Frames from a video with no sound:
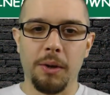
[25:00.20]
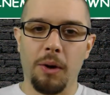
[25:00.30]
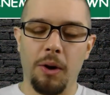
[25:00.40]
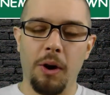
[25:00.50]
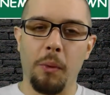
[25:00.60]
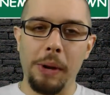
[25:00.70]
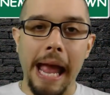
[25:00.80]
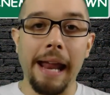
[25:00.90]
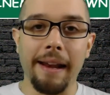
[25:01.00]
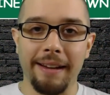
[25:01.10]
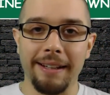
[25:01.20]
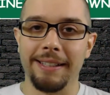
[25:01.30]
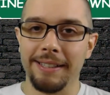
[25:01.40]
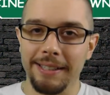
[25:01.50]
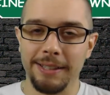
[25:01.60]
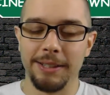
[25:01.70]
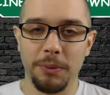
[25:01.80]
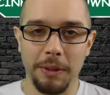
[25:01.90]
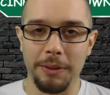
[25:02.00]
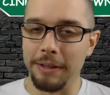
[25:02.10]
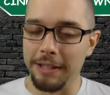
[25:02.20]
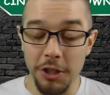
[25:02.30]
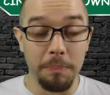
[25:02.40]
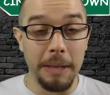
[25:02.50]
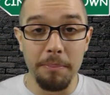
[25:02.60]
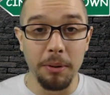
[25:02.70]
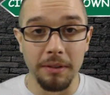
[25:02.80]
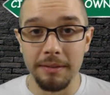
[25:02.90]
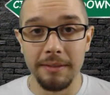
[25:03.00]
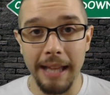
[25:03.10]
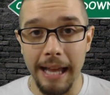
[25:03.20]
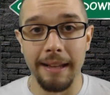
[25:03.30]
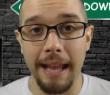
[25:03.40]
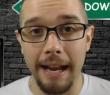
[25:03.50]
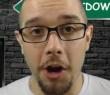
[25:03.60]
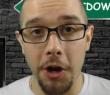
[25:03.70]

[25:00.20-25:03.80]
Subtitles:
oh, we end with the two people that are